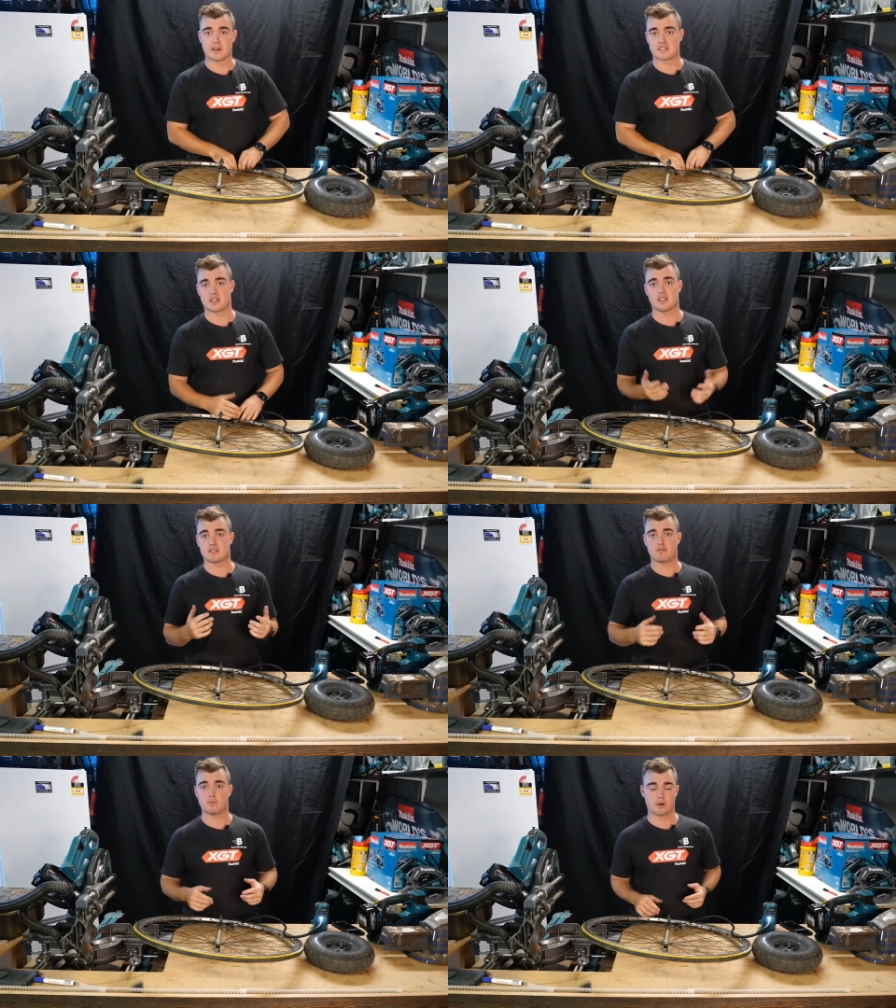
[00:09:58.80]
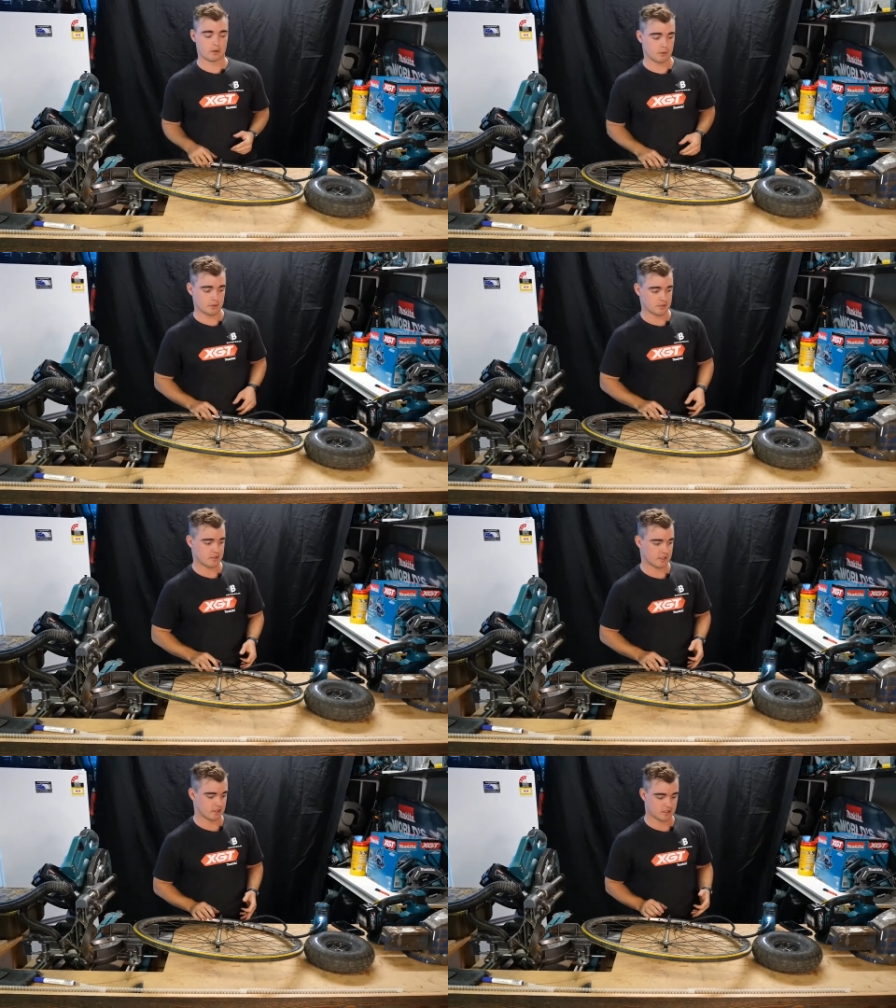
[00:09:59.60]
basically is for bike wheels
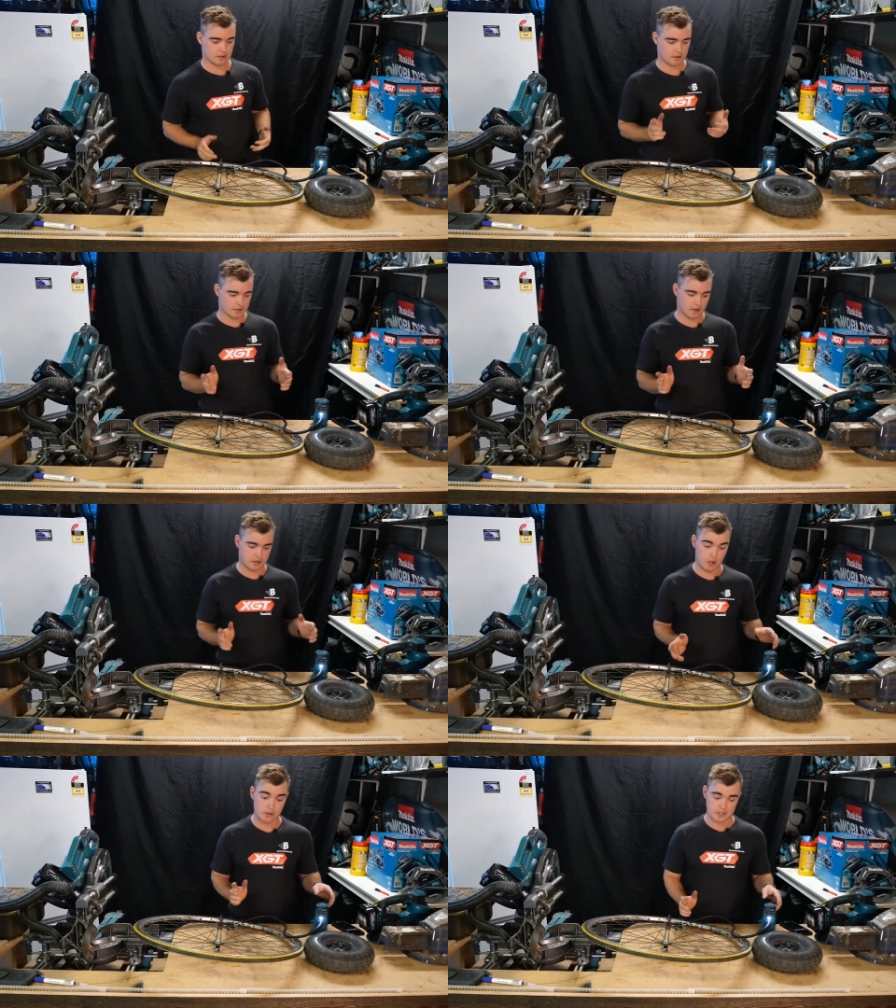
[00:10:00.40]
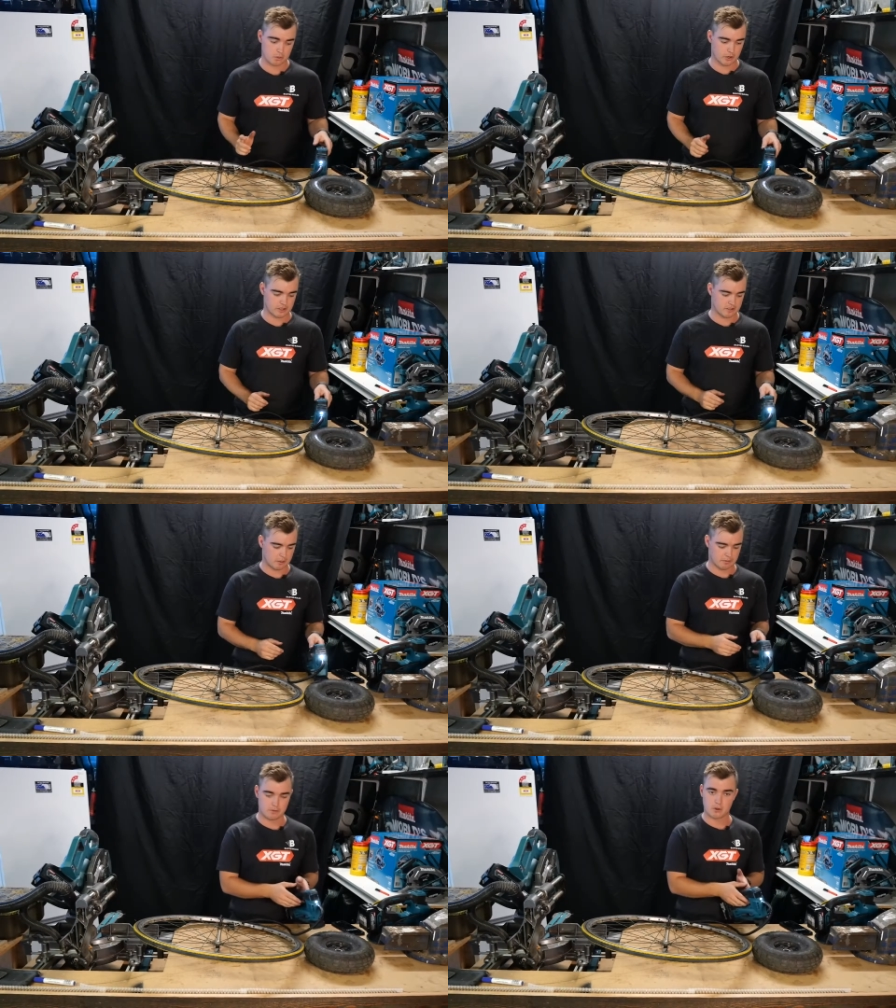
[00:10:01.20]
and things. So I, I know this works, I've done
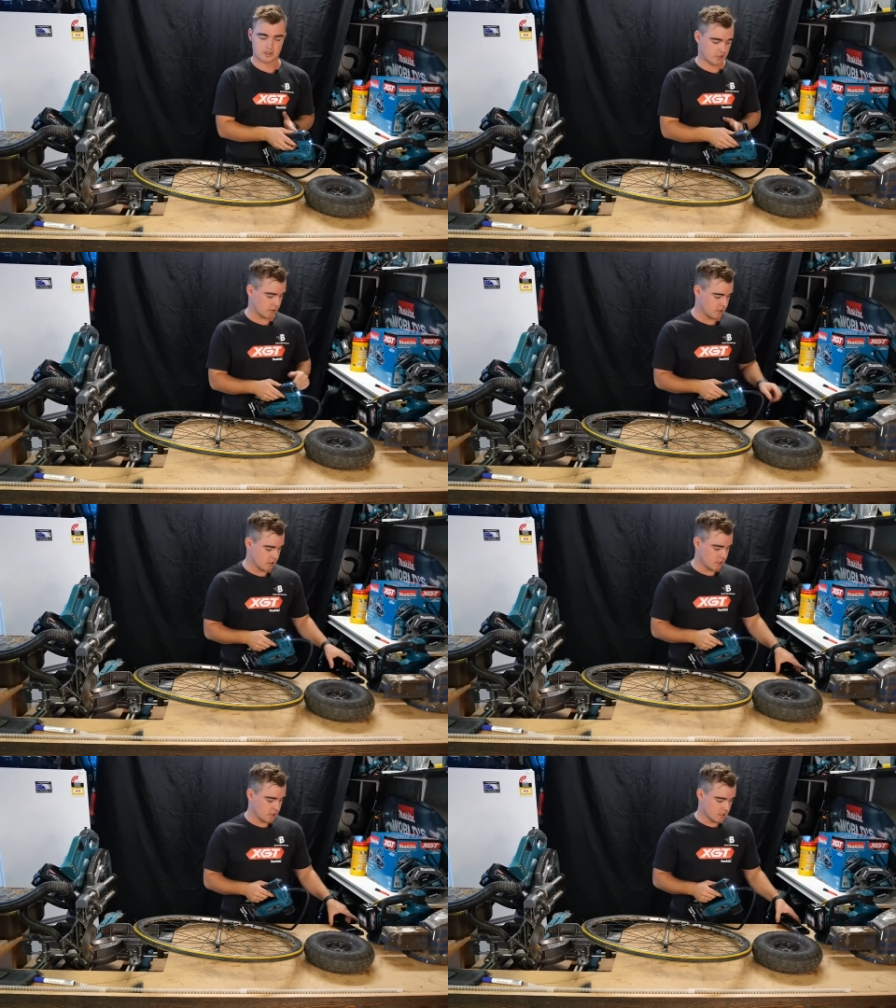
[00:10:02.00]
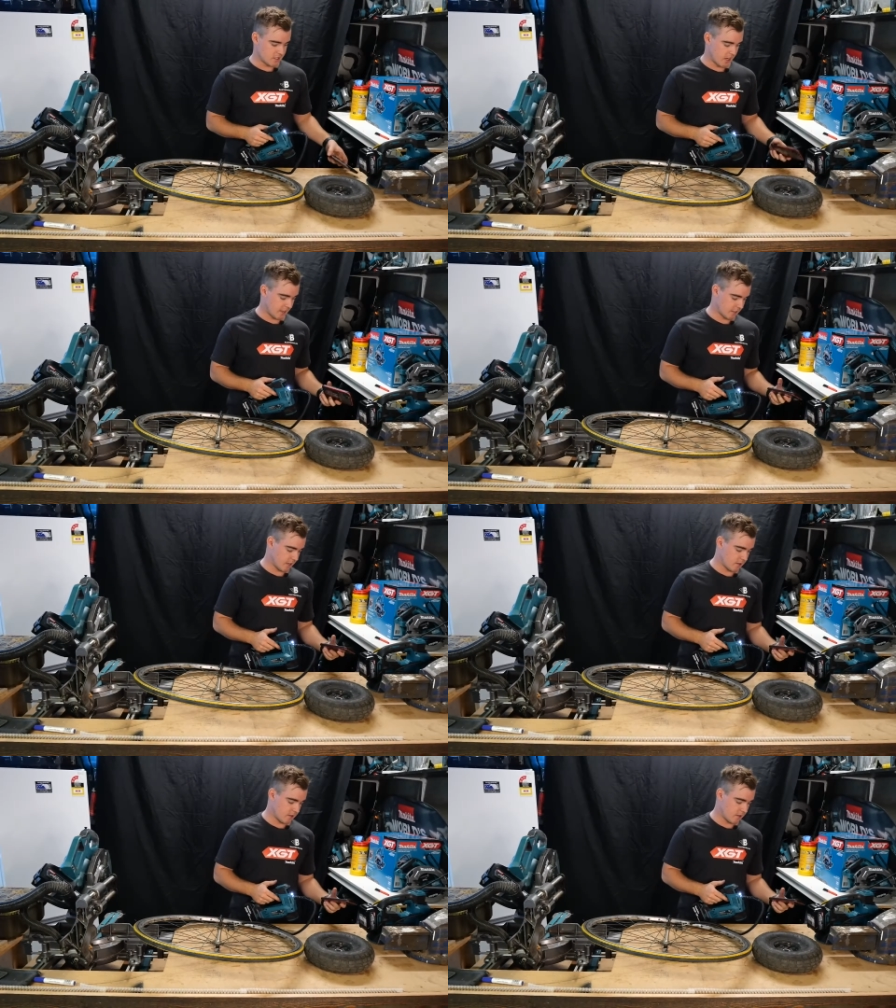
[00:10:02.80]
it before. So starting